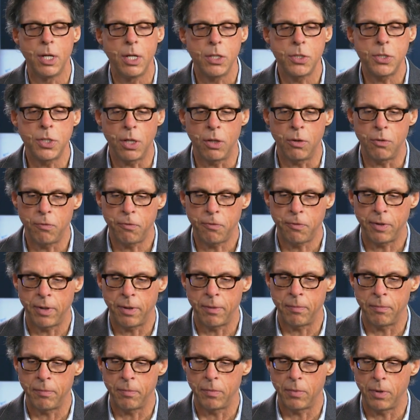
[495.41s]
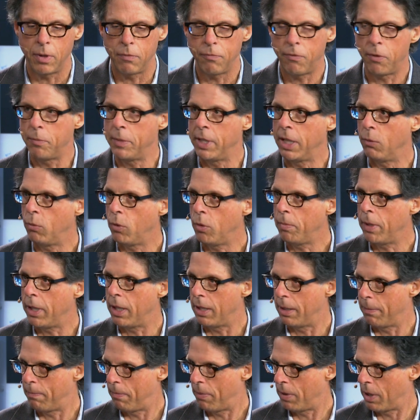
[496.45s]
So from the
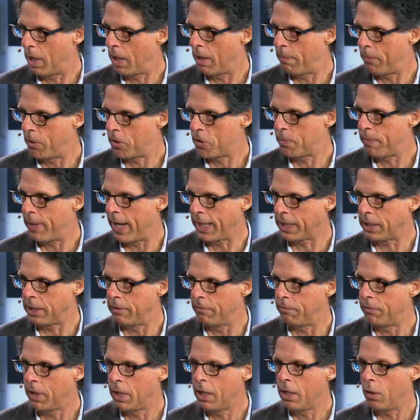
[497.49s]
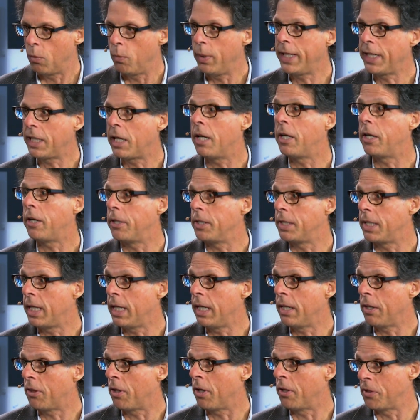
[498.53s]
Aruba perspective, we cut our
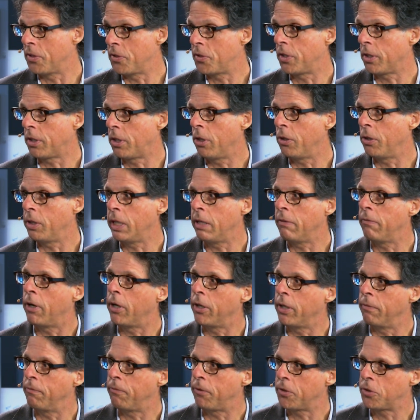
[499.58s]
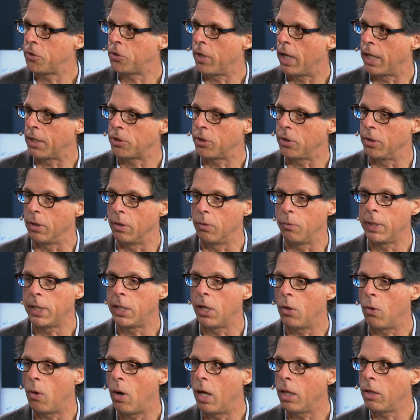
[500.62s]
teeth on the security of our infrastructure. We
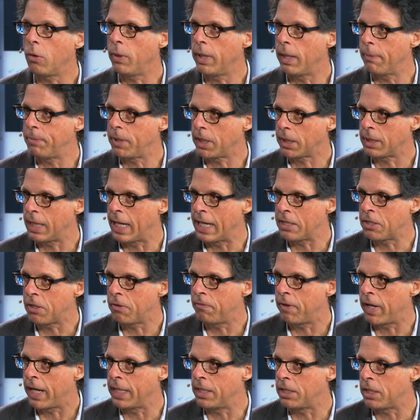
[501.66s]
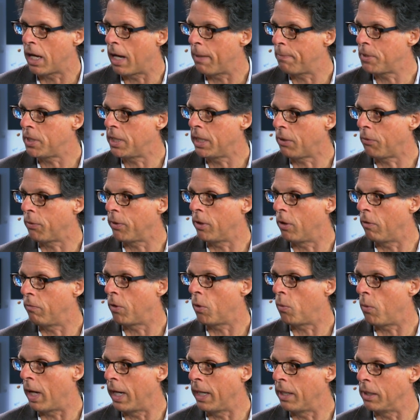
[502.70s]
go all the way up to classified, top secret
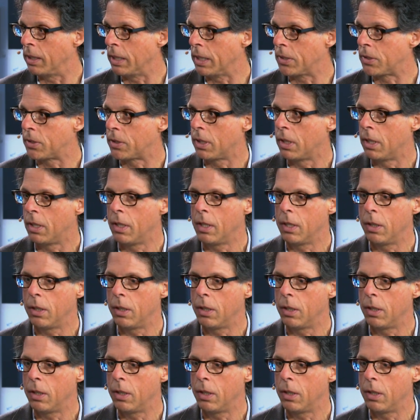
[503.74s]
over wireless.